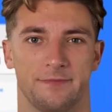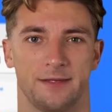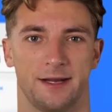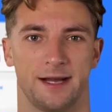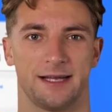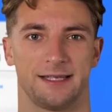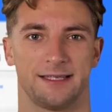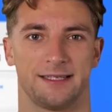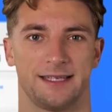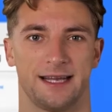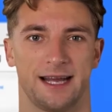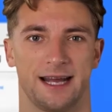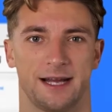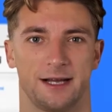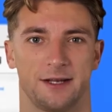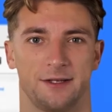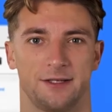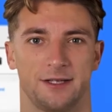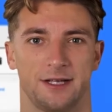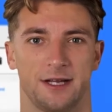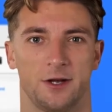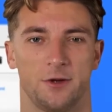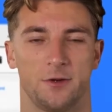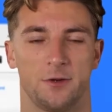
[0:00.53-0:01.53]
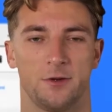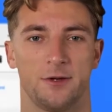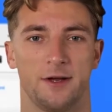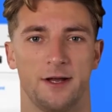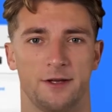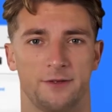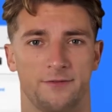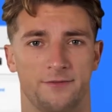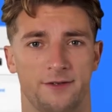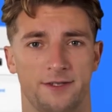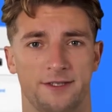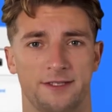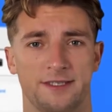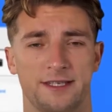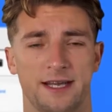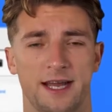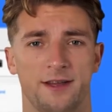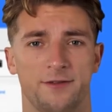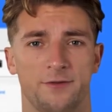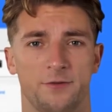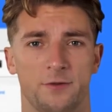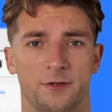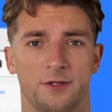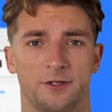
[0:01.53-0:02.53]
Exciting deal alert from
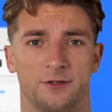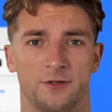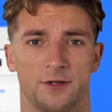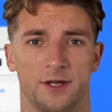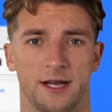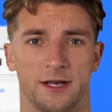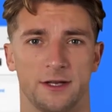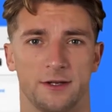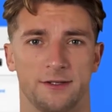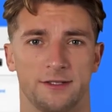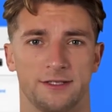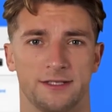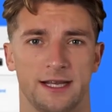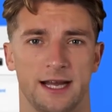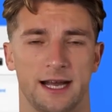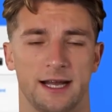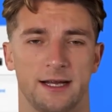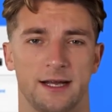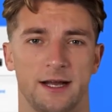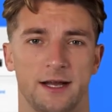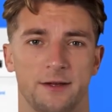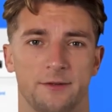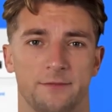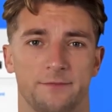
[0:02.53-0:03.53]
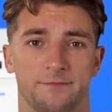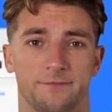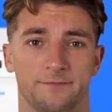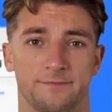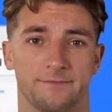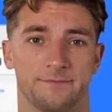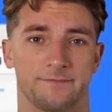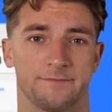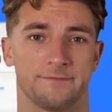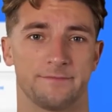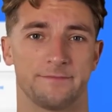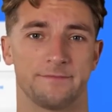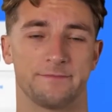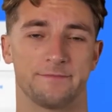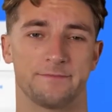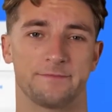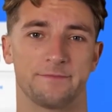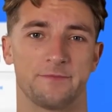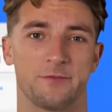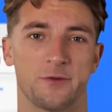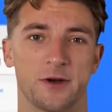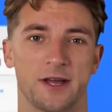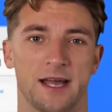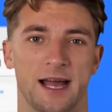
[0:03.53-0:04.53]
software trailers dot com.
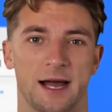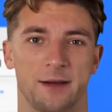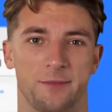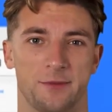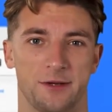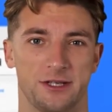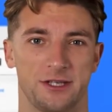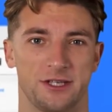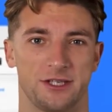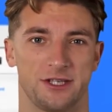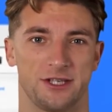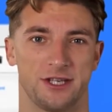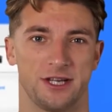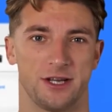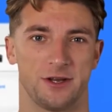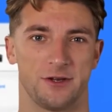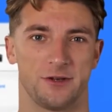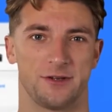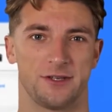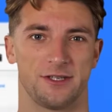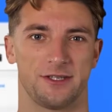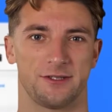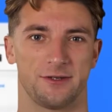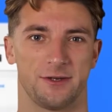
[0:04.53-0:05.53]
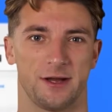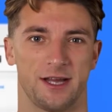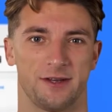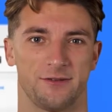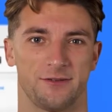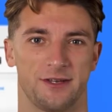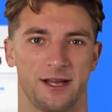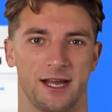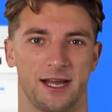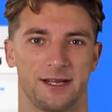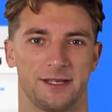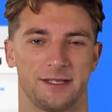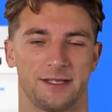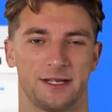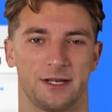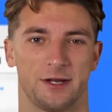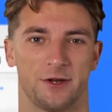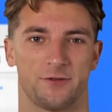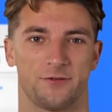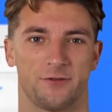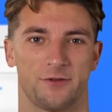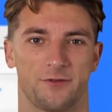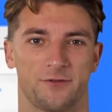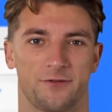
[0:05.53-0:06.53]
We're happy to share this lifetime
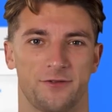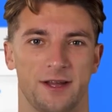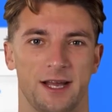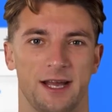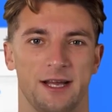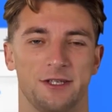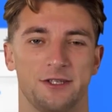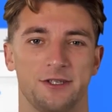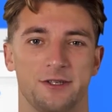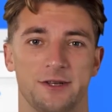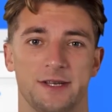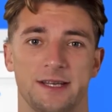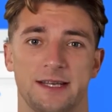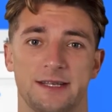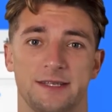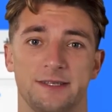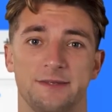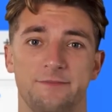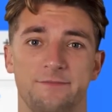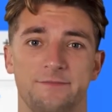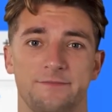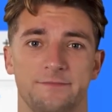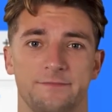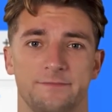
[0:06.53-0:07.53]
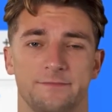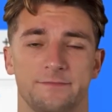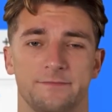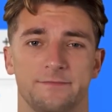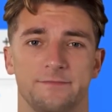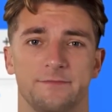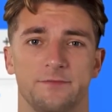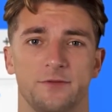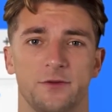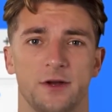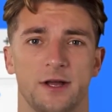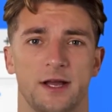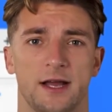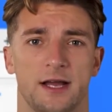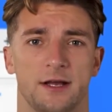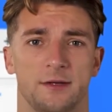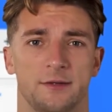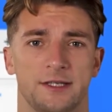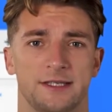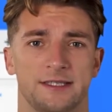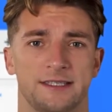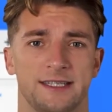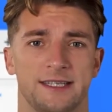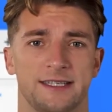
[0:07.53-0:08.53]
deal for Flash Lead. For
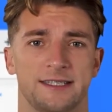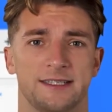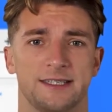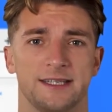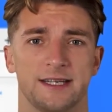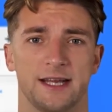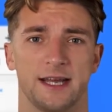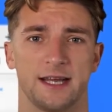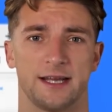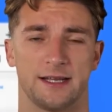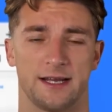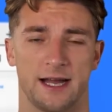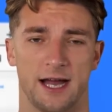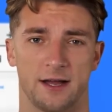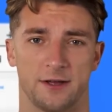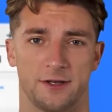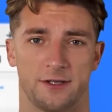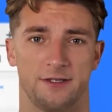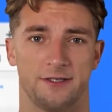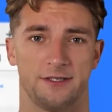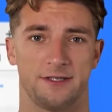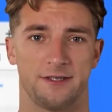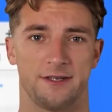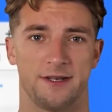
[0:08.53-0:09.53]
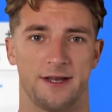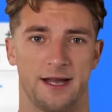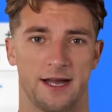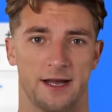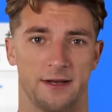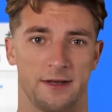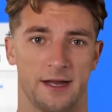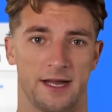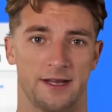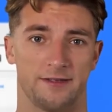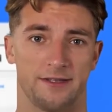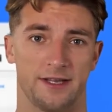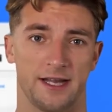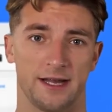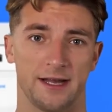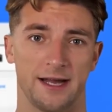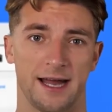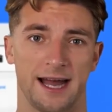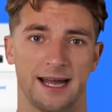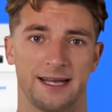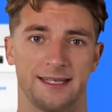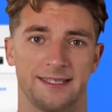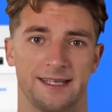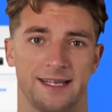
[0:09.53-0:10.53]
only sixty-nine dollars, get lifetime
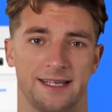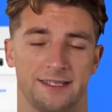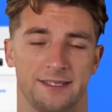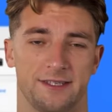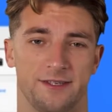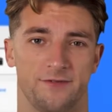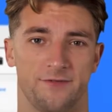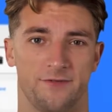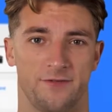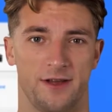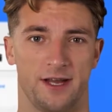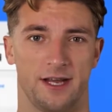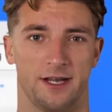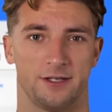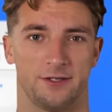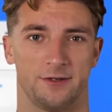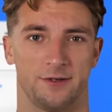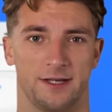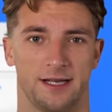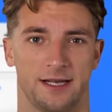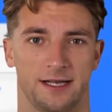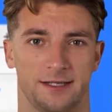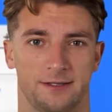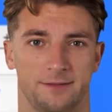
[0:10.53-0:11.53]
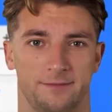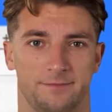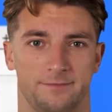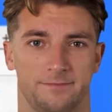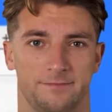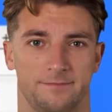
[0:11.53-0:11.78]
access to Flash Lead.